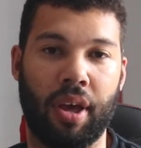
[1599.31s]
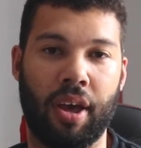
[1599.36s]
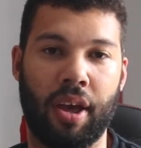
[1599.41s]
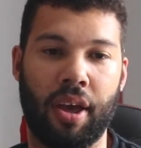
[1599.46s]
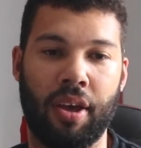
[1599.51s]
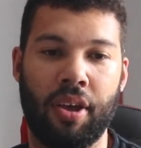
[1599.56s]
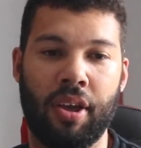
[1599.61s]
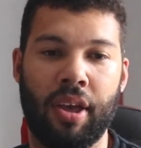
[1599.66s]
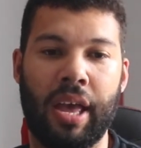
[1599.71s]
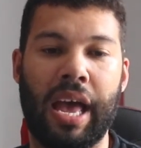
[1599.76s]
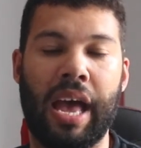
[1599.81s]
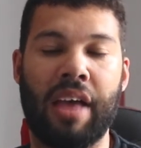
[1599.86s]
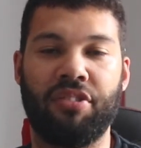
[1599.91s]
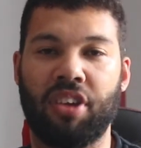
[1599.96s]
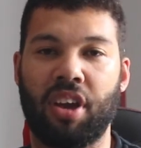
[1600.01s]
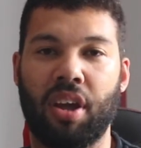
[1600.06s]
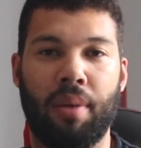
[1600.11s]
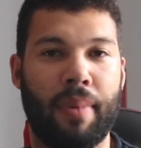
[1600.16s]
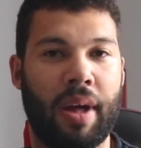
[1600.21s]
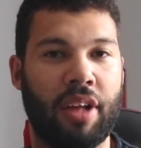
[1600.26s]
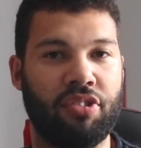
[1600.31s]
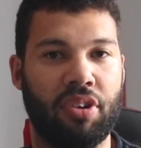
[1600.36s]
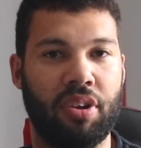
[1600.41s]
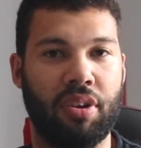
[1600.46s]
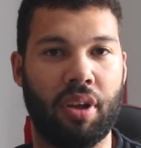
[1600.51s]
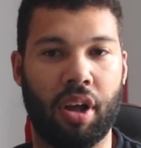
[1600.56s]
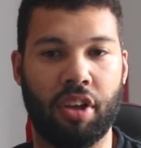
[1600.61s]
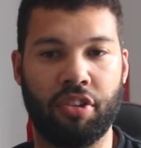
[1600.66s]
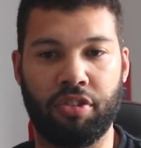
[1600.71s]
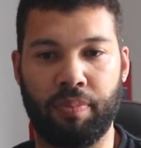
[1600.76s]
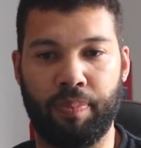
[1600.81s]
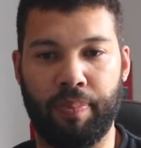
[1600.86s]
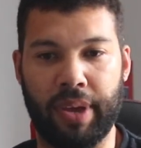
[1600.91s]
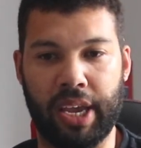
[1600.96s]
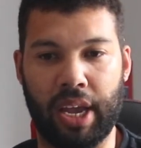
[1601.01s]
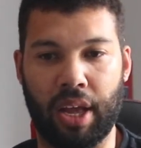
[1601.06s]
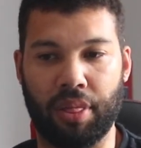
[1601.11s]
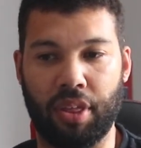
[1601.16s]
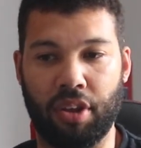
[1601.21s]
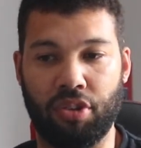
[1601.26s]
Uh, as you can imagine, us
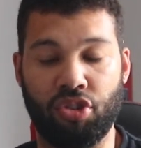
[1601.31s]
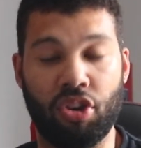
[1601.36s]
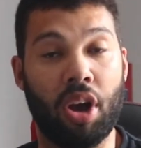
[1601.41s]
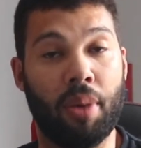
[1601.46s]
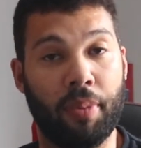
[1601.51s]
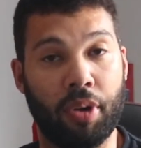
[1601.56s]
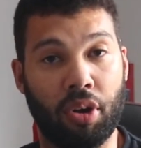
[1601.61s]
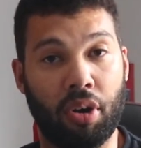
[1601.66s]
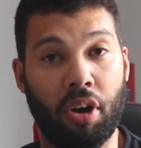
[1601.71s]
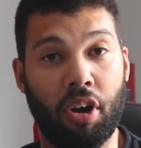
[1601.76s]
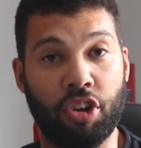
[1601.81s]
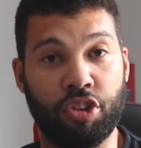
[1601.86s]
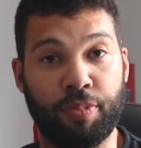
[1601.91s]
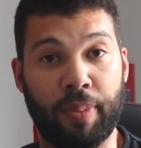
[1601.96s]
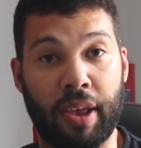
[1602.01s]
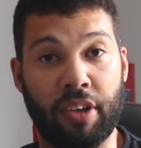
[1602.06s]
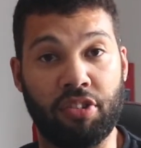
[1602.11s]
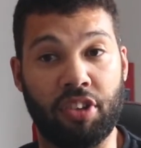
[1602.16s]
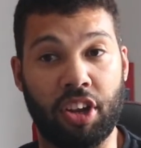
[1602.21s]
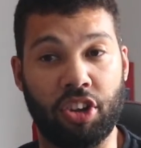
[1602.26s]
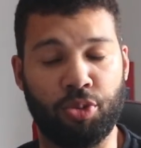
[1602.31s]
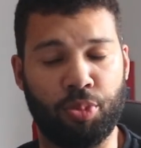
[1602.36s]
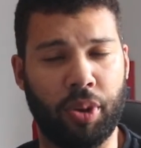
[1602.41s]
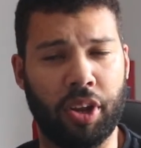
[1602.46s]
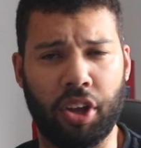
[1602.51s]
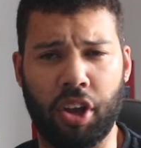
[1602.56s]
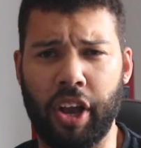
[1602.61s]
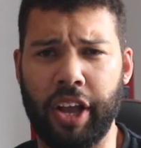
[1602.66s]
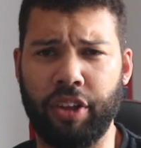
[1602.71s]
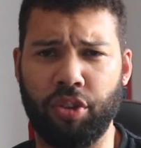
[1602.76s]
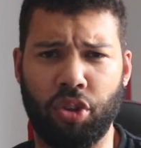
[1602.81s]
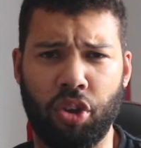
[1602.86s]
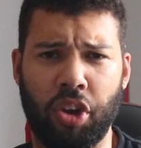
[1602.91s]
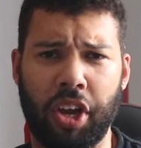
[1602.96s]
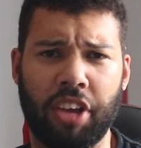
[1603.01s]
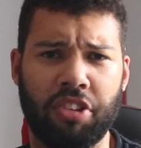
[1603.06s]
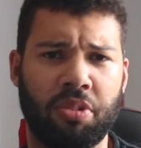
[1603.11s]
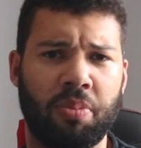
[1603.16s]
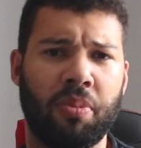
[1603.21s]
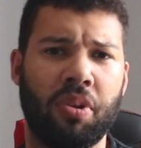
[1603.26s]
being the German car specialist, we do
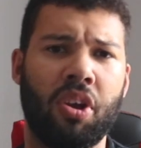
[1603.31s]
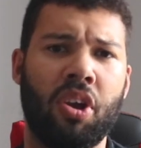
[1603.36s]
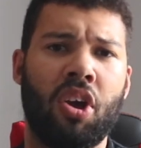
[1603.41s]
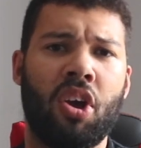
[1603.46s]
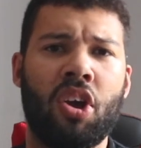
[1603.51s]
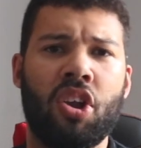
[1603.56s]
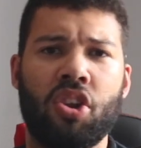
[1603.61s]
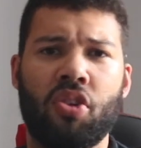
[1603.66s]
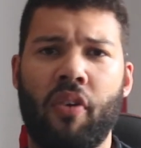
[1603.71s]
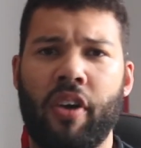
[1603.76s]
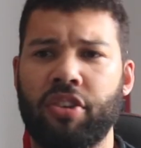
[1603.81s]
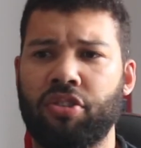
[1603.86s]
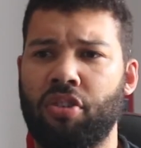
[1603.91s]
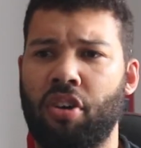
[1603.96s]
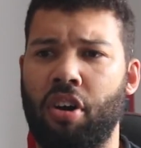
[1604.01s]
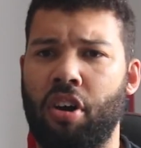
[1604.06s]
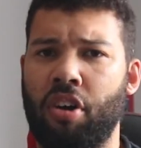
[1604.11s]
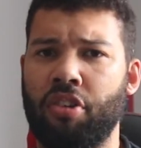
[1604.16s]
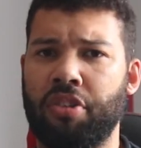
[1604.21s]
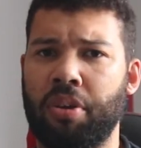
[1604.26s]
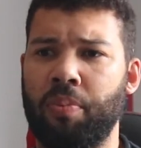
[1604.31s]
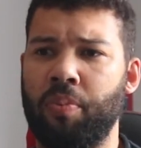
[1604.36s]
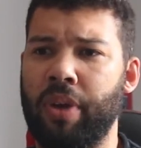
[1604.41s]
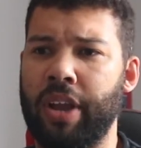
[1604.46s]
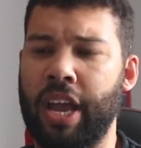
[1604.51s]
get some nice cars in.